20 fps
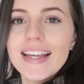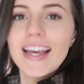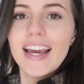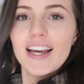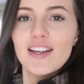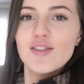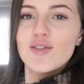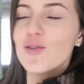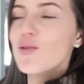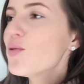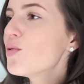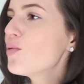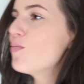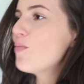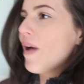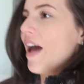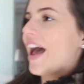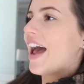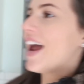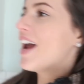Guess who's
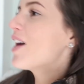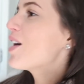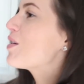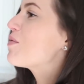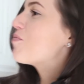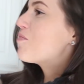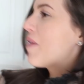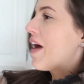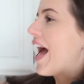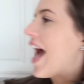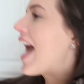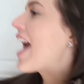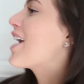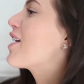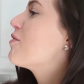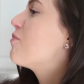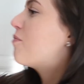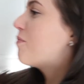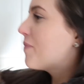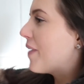back,
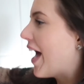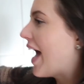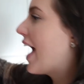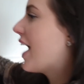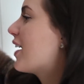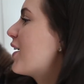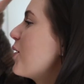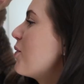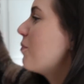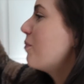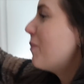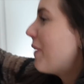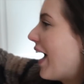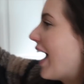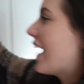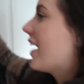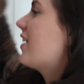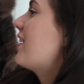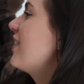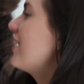back, back,
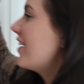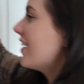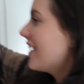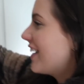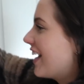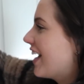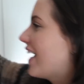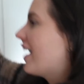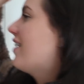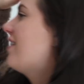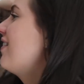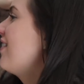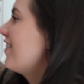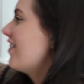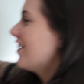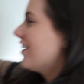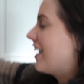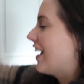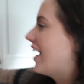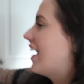back again,
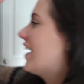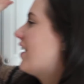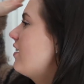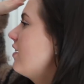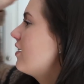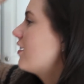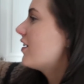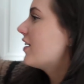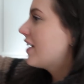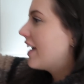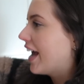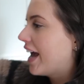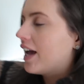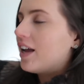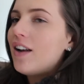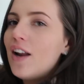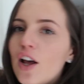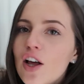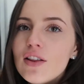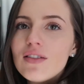again,
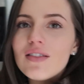again.